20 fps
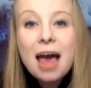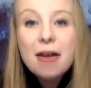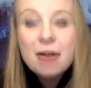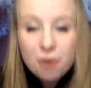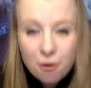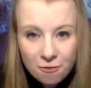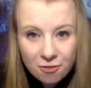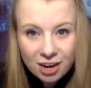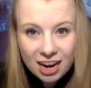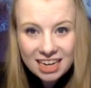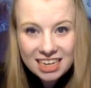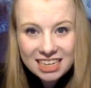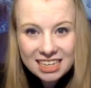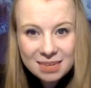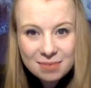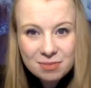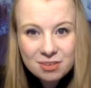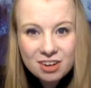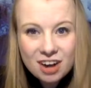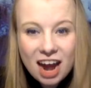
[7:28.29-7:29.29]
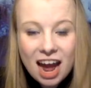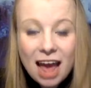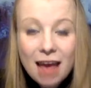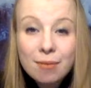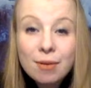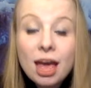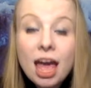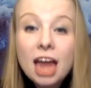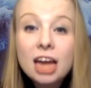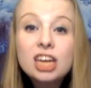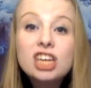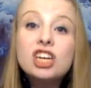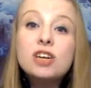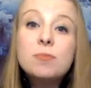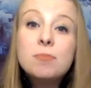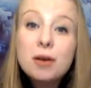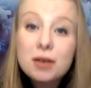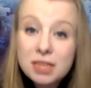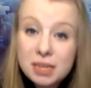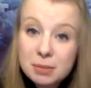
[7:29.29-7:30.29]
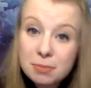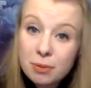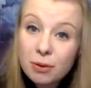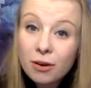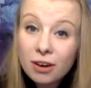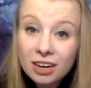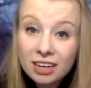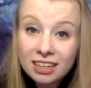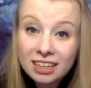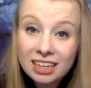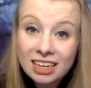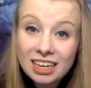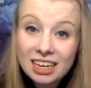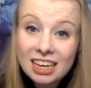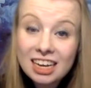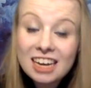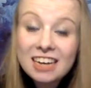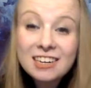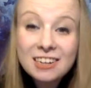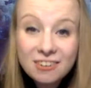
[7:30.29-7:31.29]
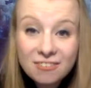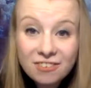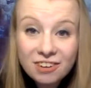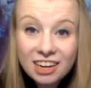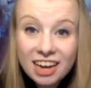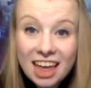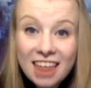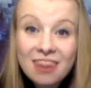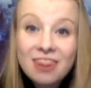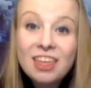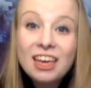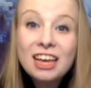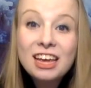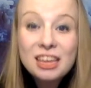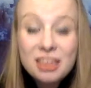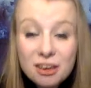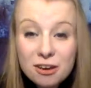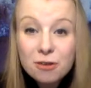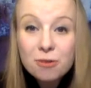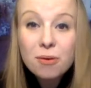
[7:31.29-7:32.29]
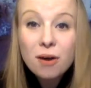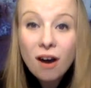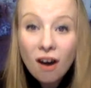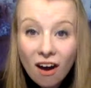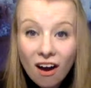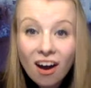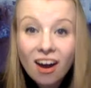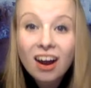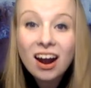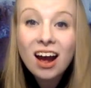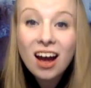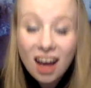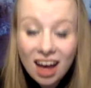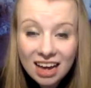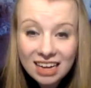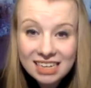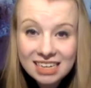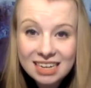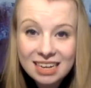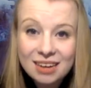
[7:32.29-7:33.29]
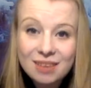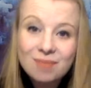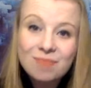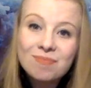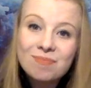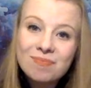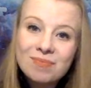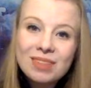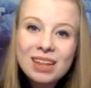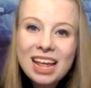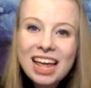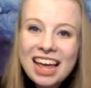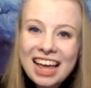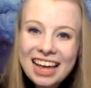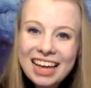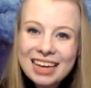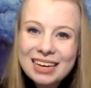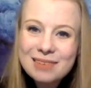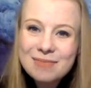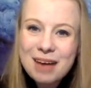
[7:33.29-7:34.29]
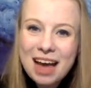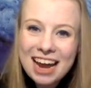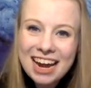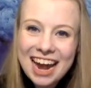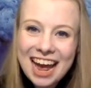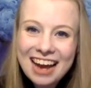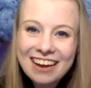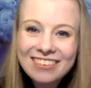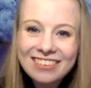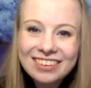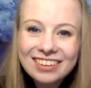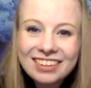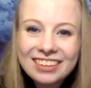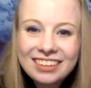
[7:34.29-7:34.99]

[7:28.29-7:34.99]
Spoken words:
Don't forget to subscribe, and most importantly, don't forget that you are awesome. Goodbye now.